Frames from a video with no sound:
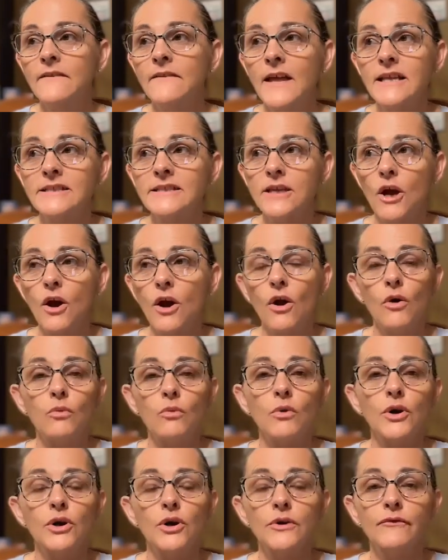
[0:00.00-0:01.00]
And that's a
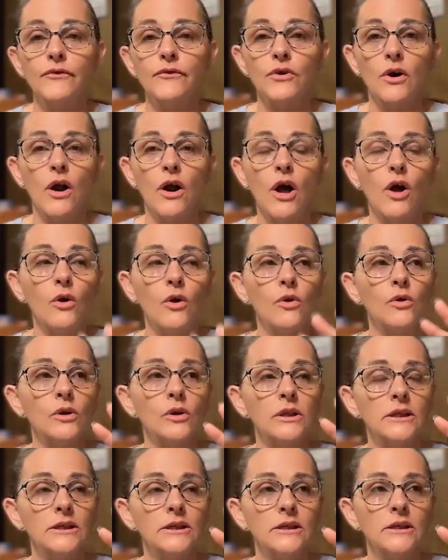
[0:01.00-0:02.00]
whole word for a
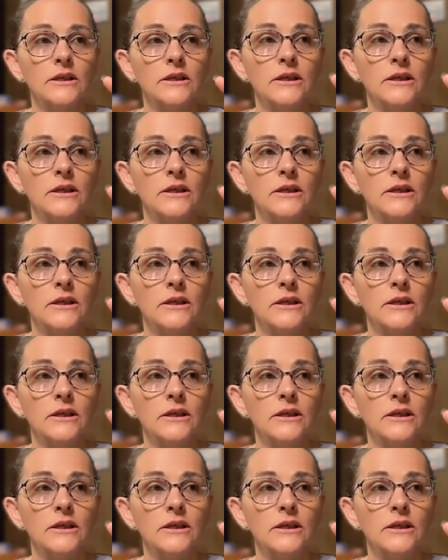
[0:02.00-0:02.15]
whole,